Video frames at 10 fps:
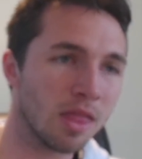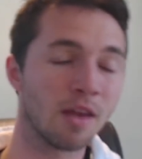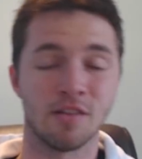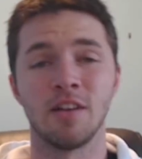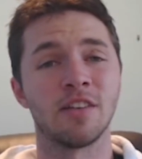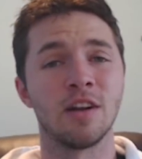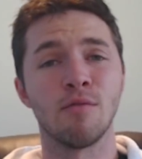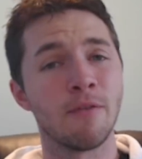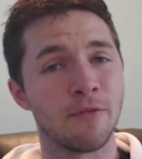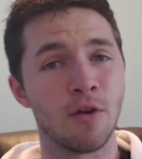So I'm just going to
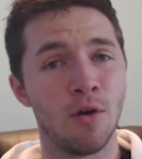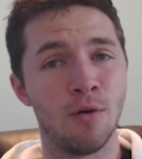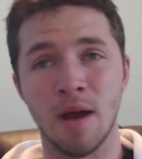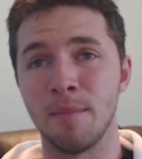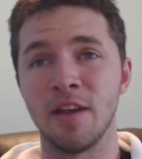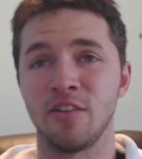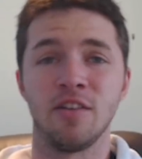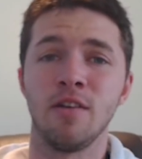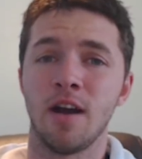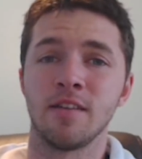run through it all and make sure
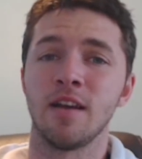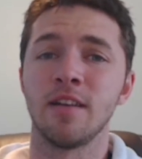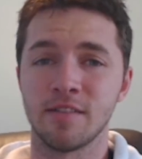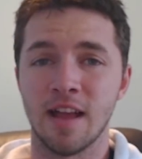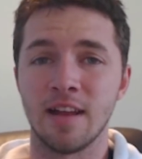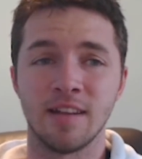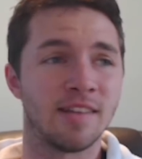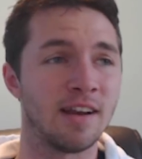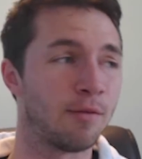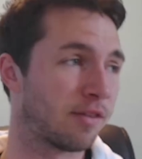you guys understand
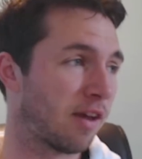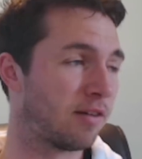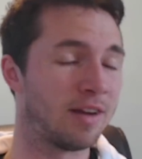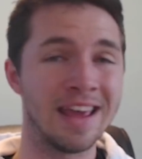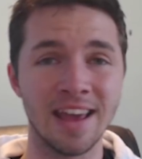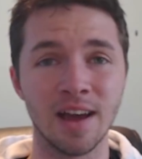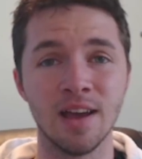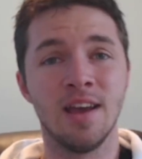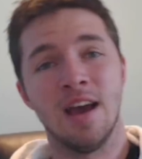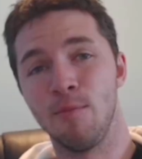exactly what's going on here
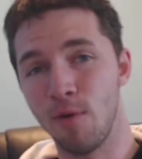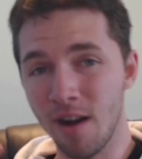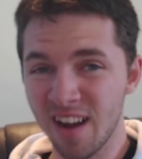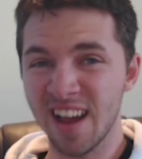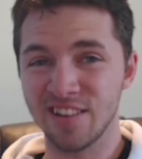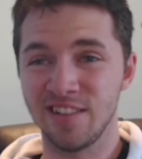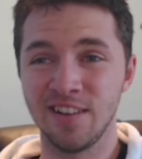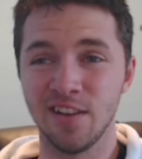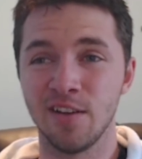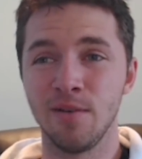and what I actually
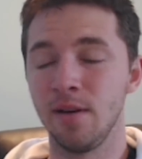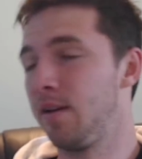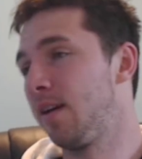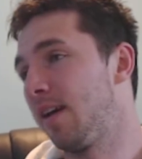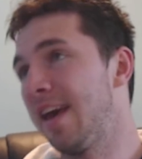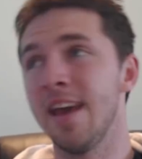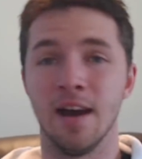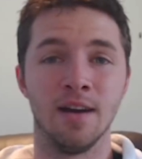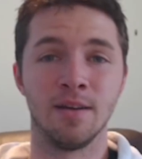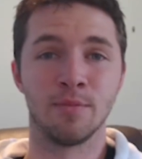do
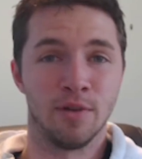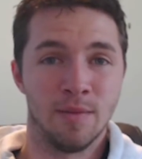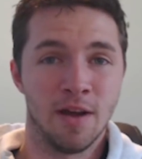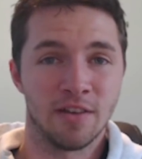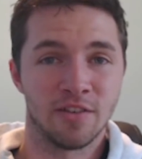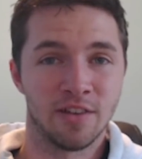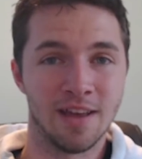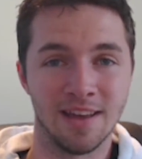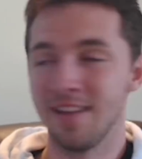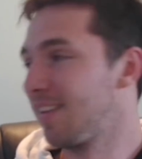here, pretty much.
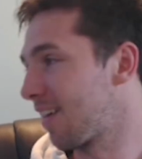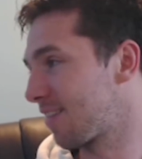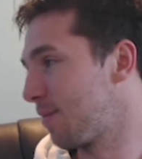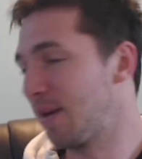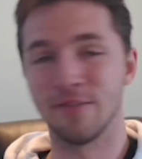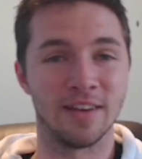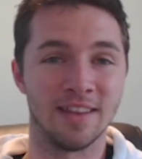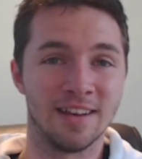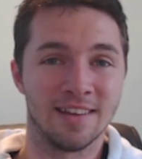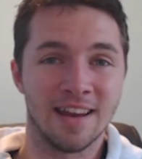That's the main thing at
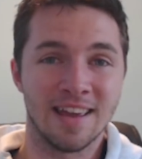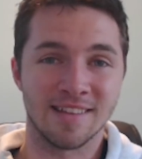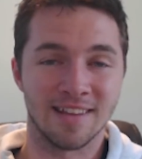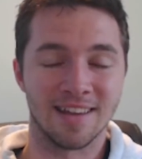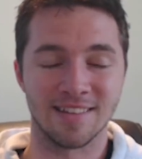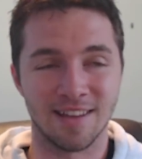the end of the day, isn't it?